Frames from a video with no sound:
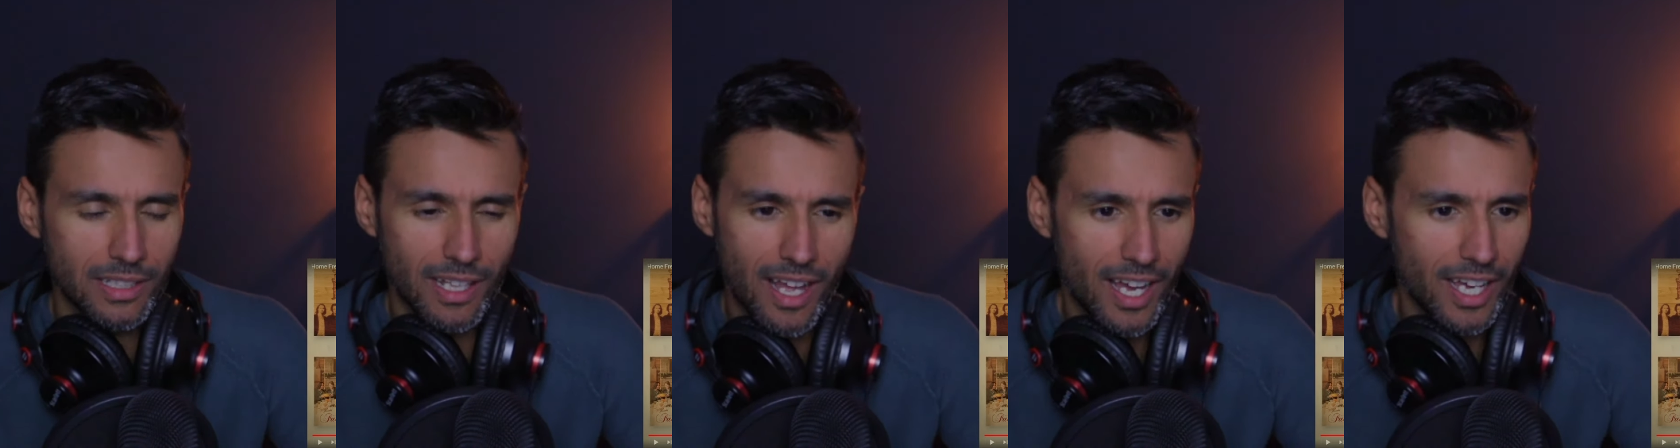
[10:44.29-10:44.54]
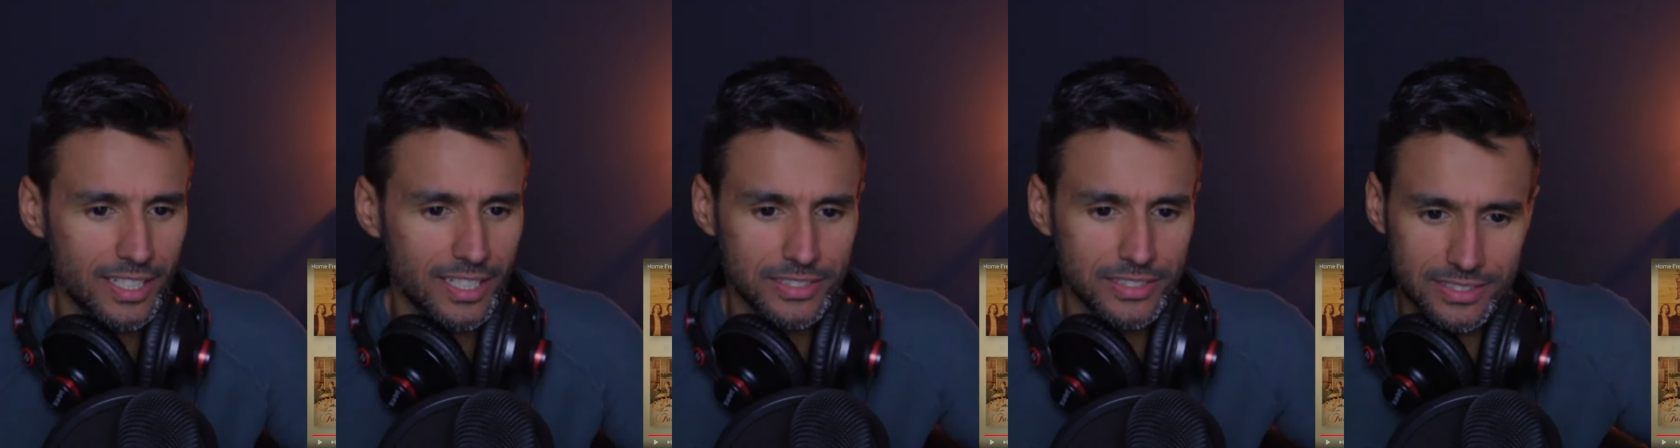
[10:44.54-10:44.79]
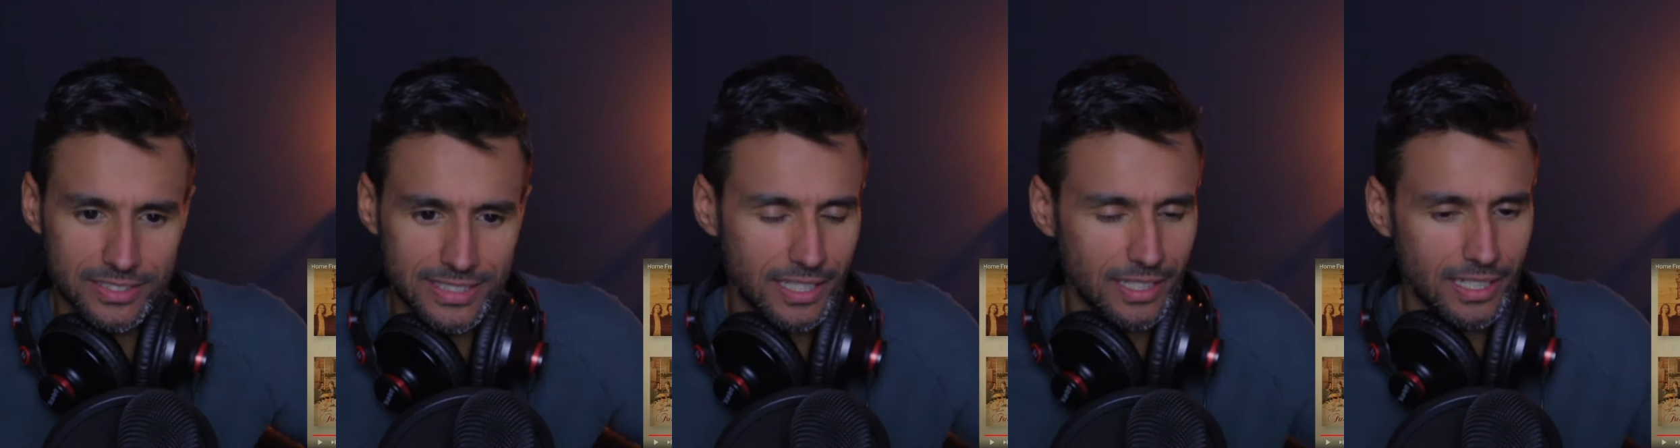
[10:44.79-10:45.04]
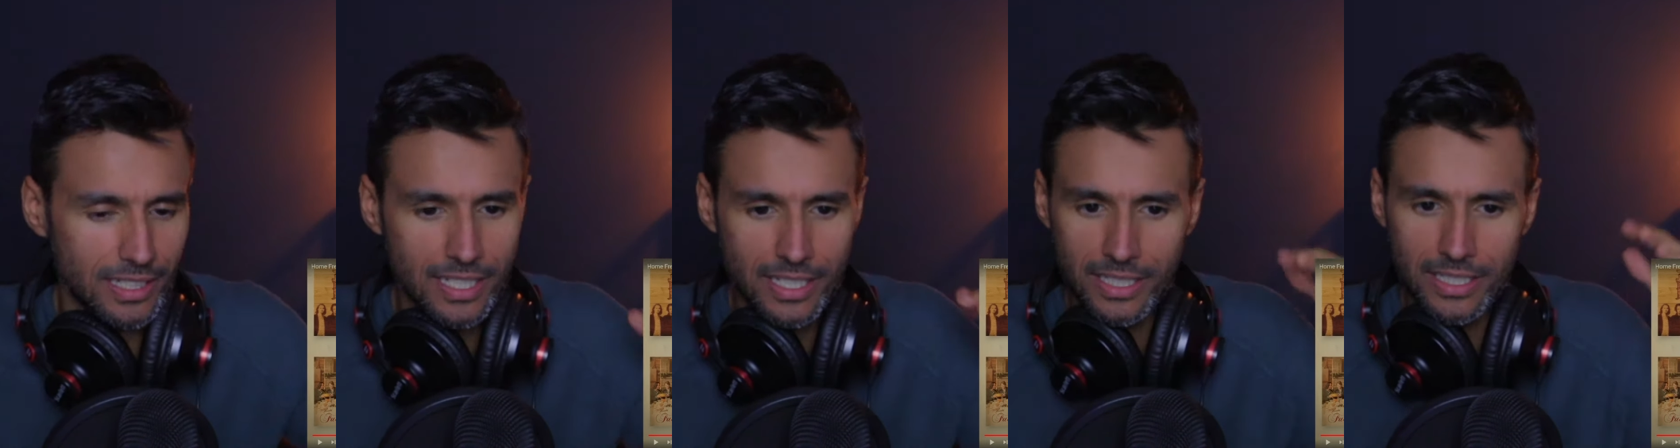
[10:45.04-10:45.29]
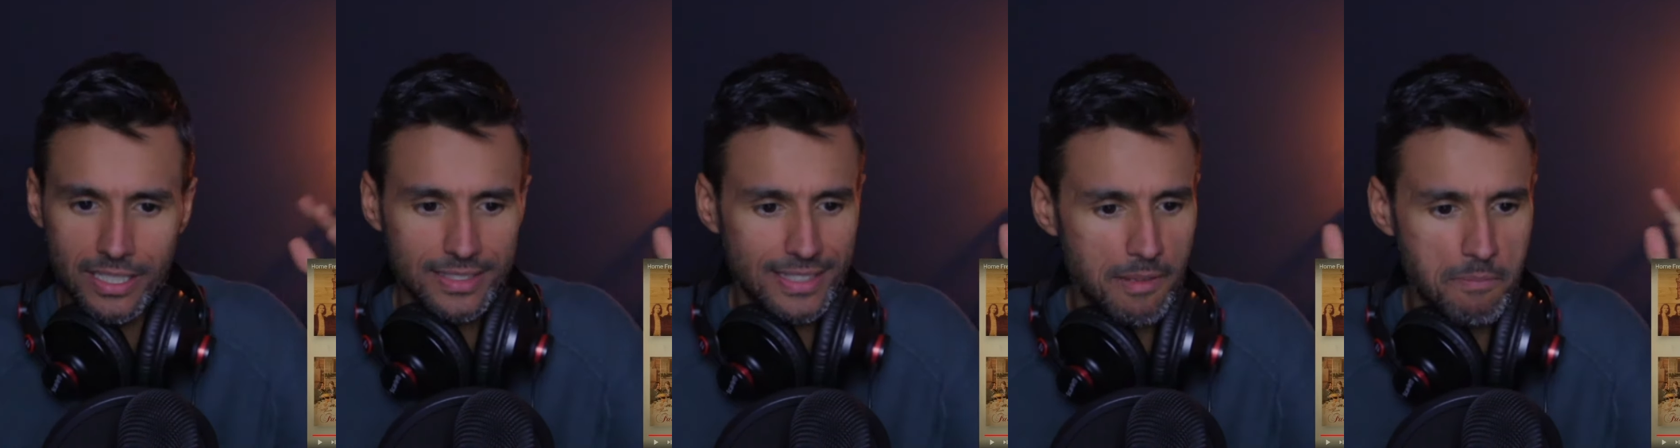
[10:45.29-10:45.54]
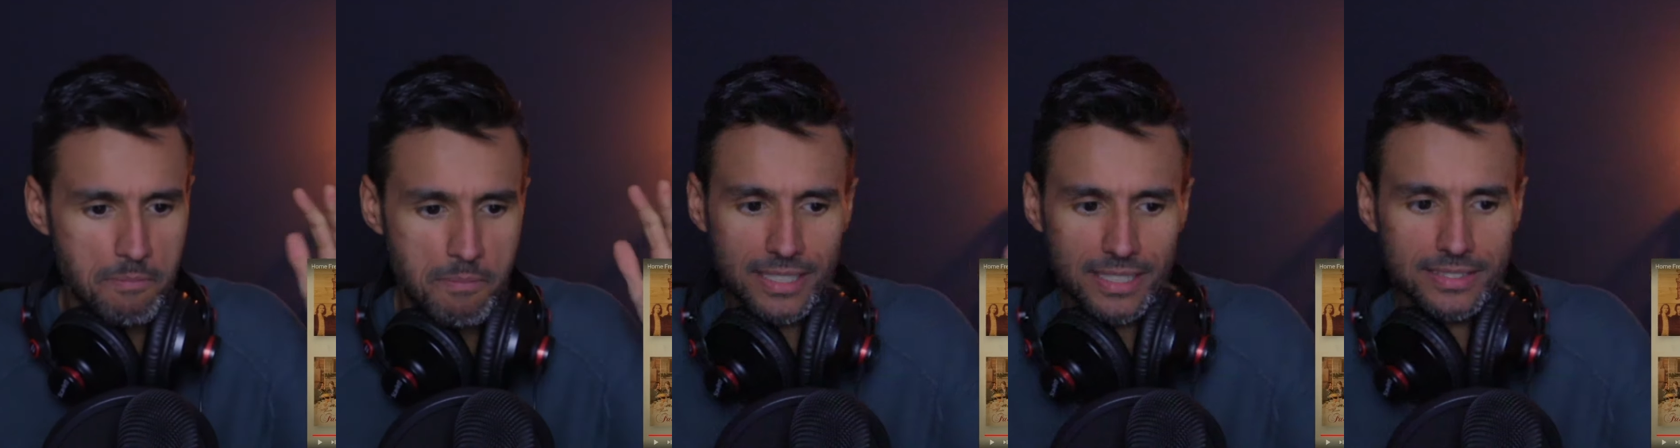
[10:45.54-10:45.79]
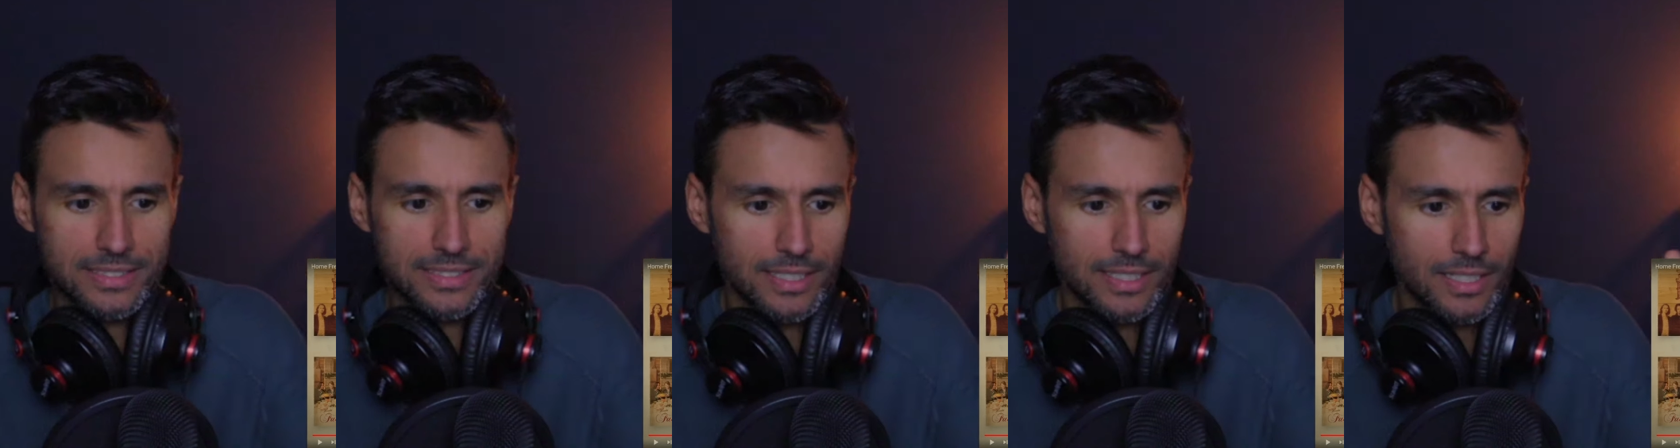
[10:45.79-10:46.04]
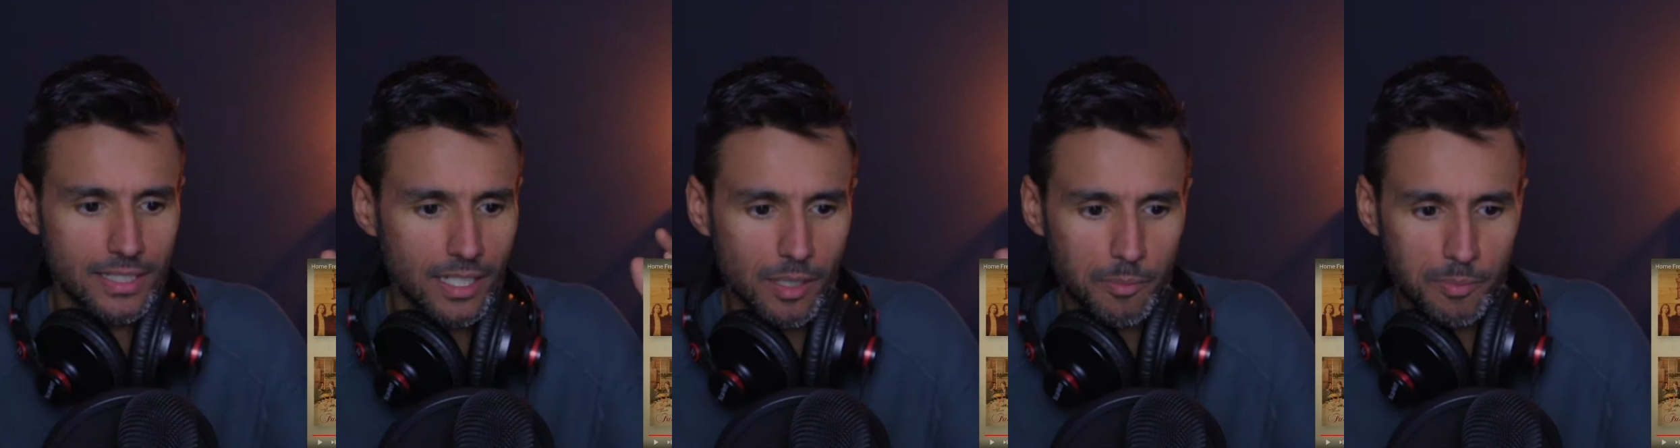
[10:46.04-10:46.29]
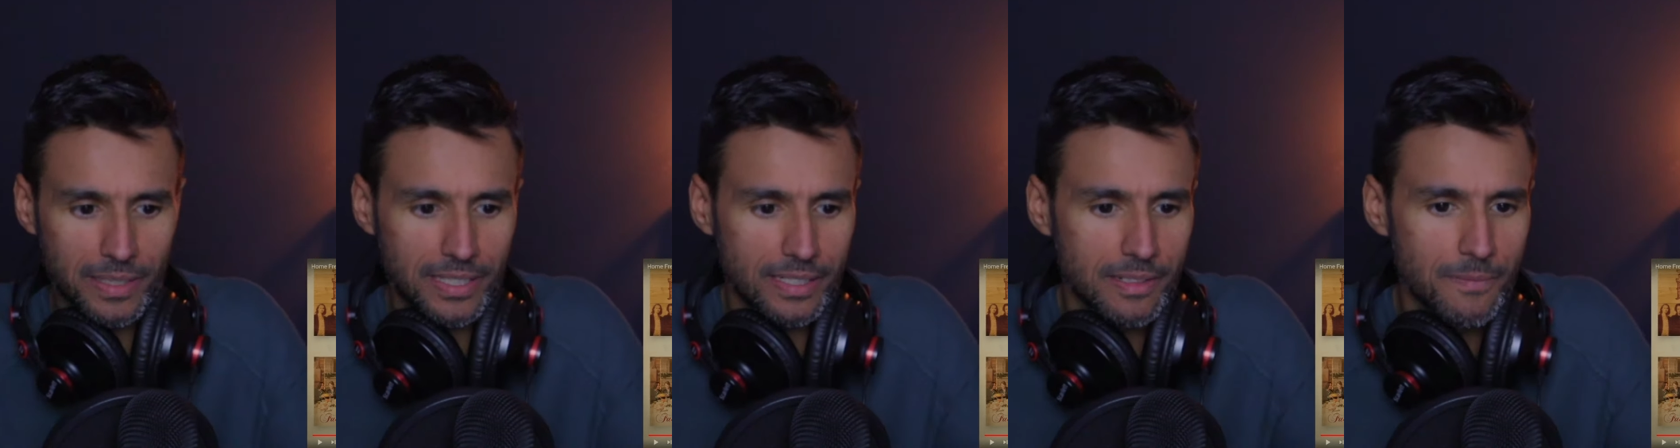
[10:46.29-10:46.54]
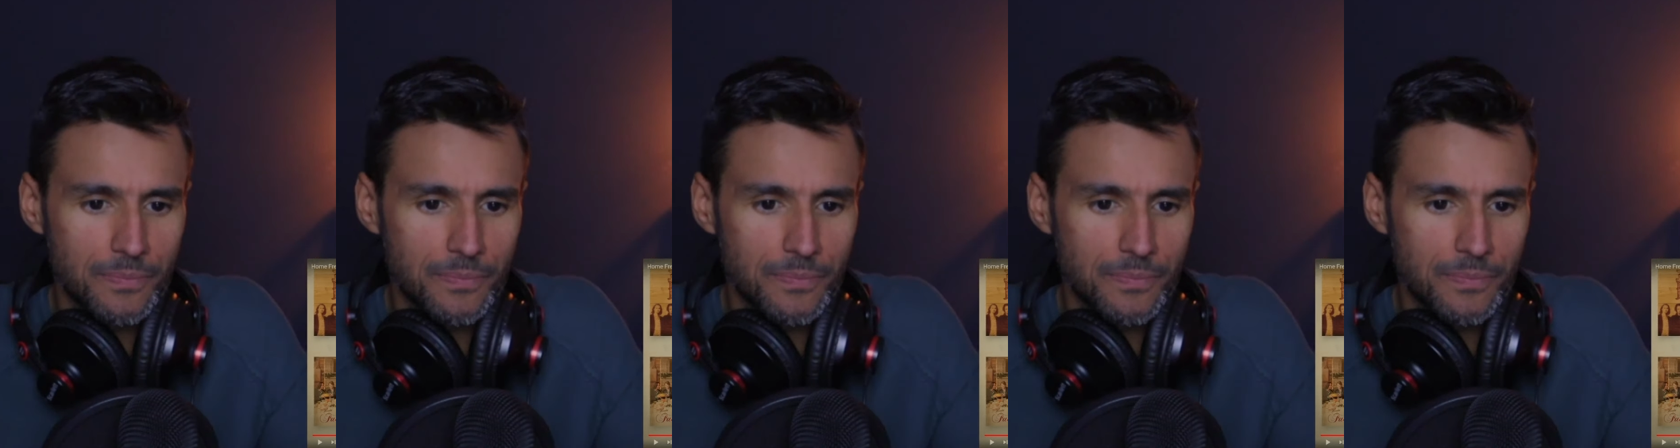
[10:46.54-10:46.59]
lines, and they mix it up.